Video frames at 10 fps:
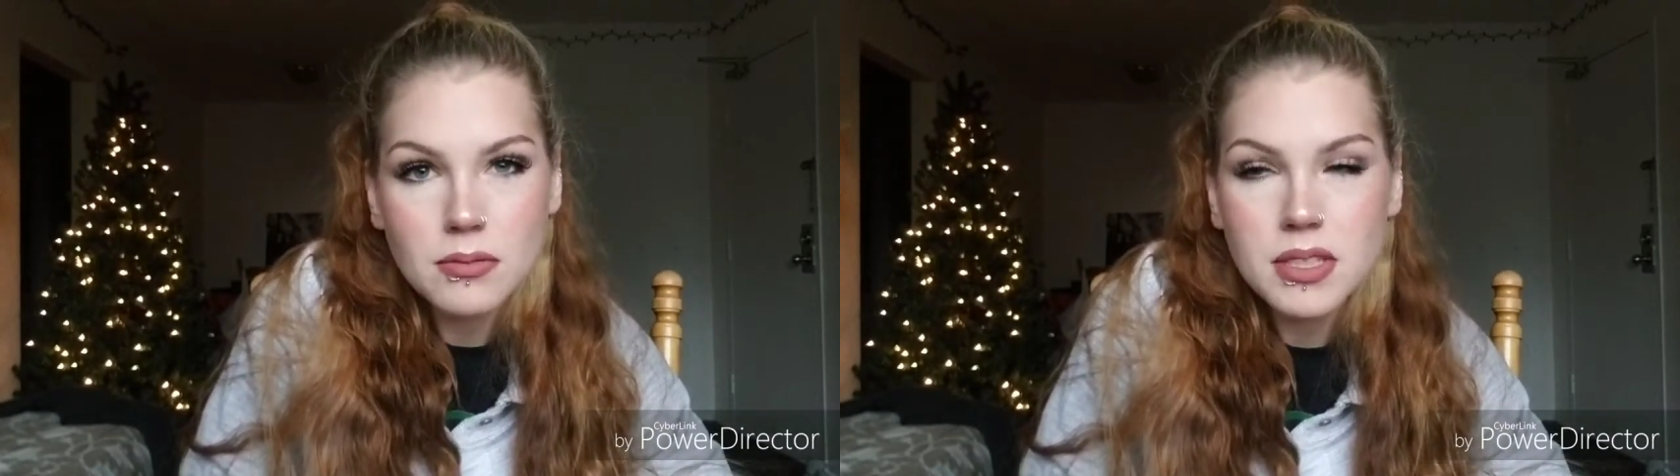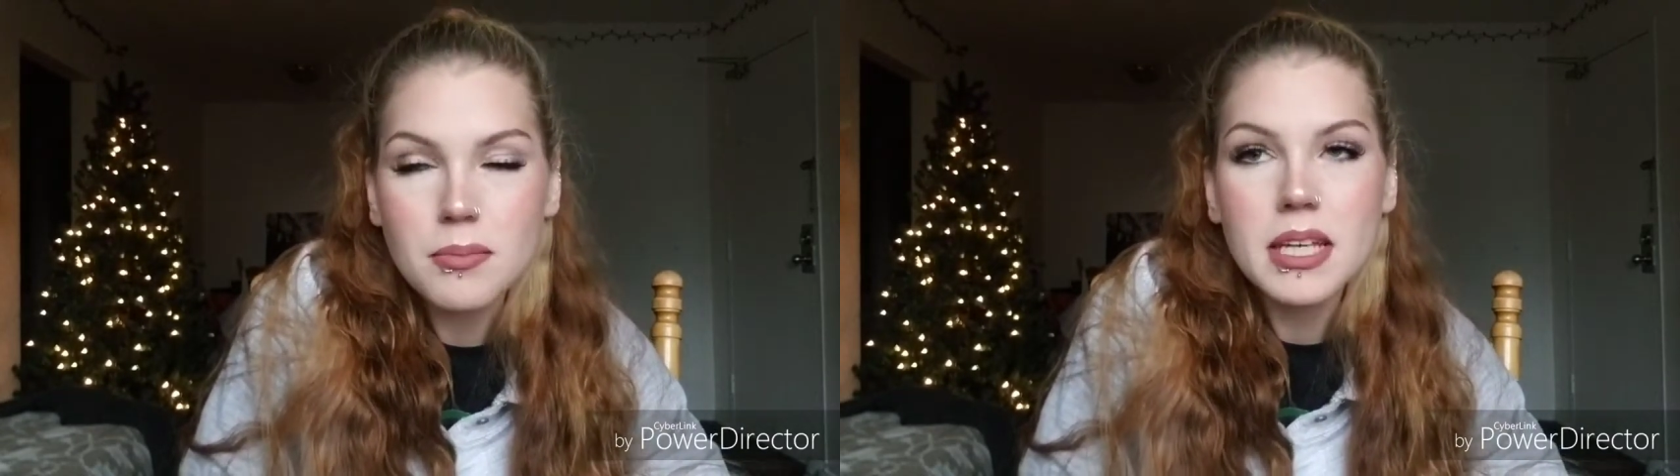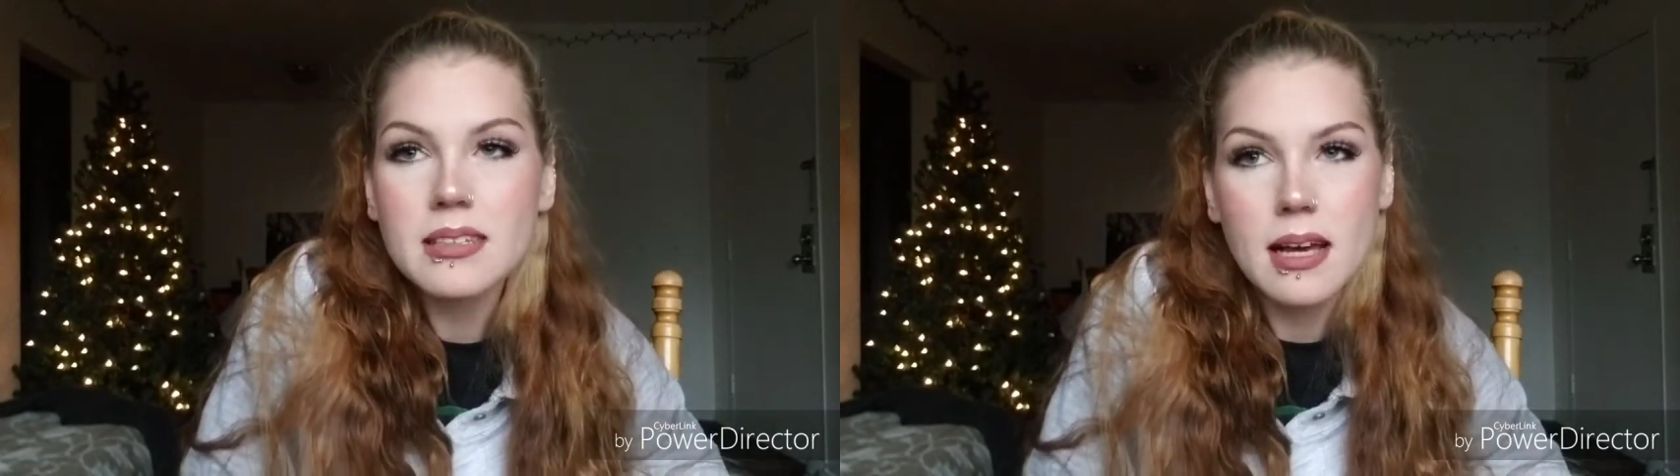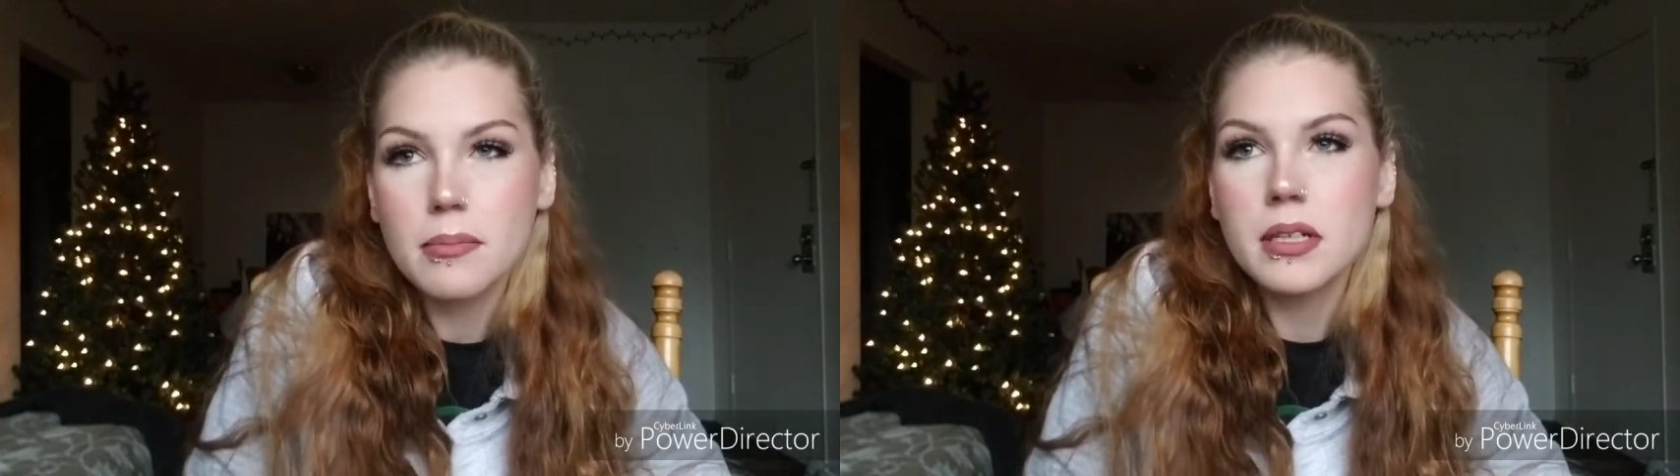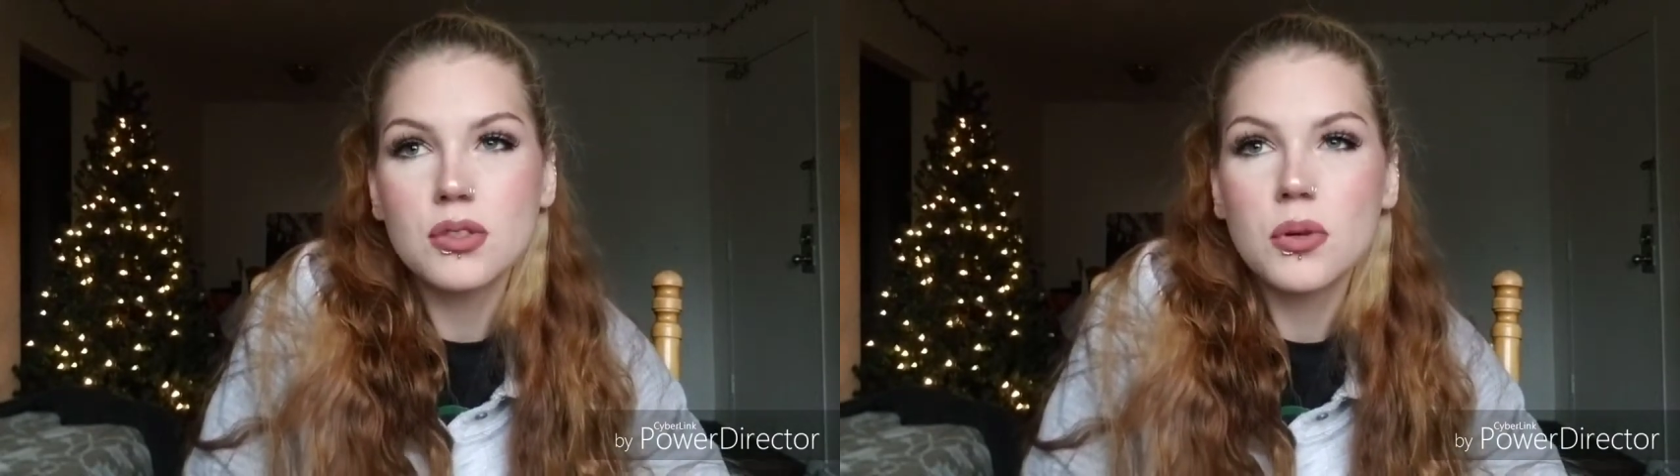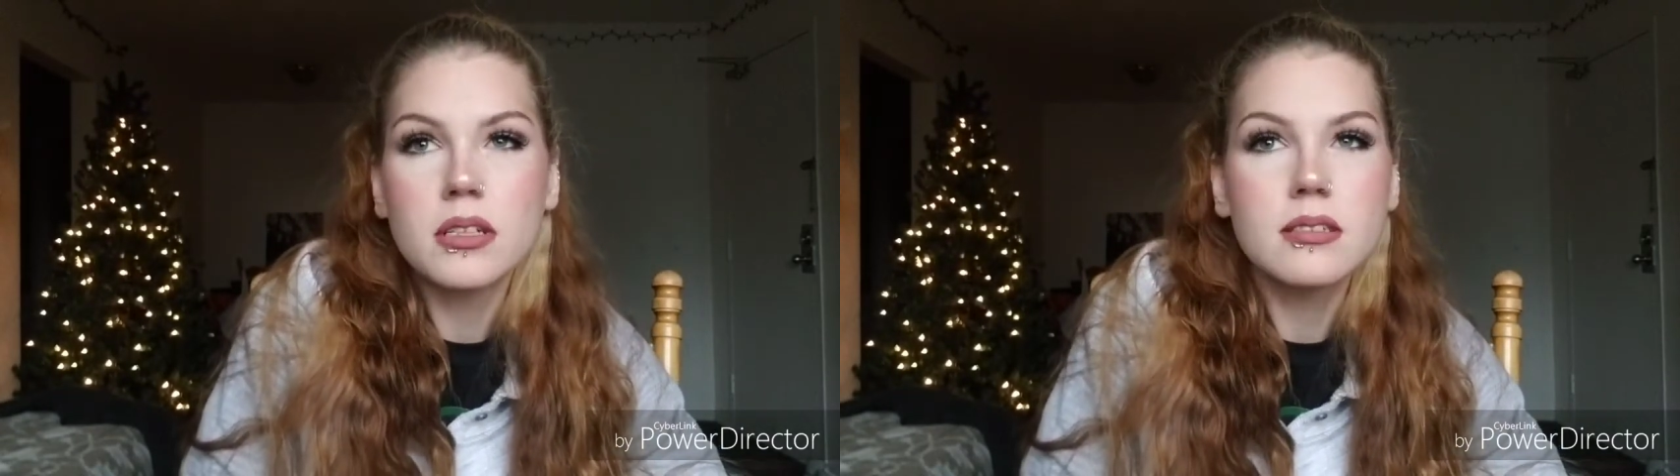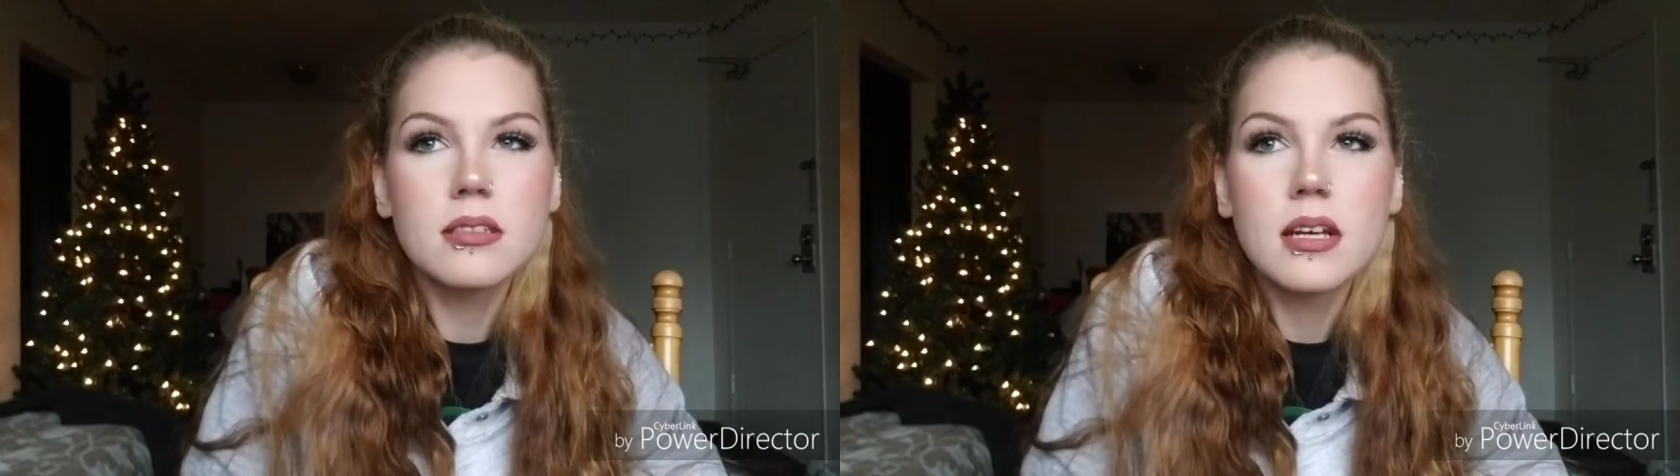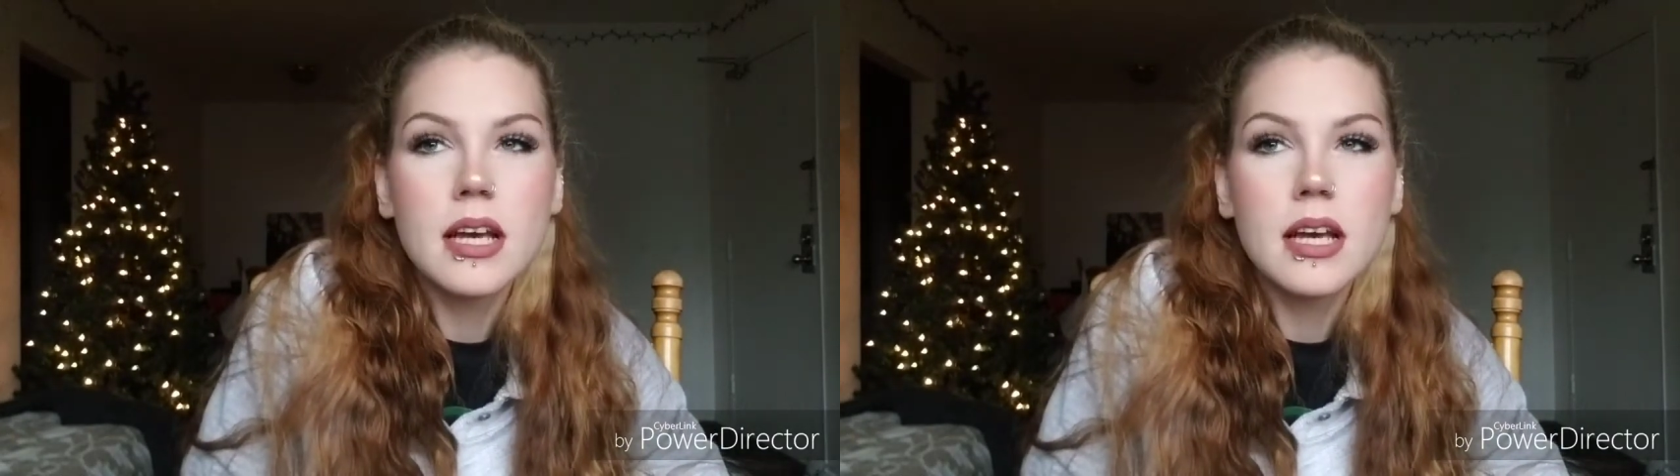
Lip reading: Something is happening to us,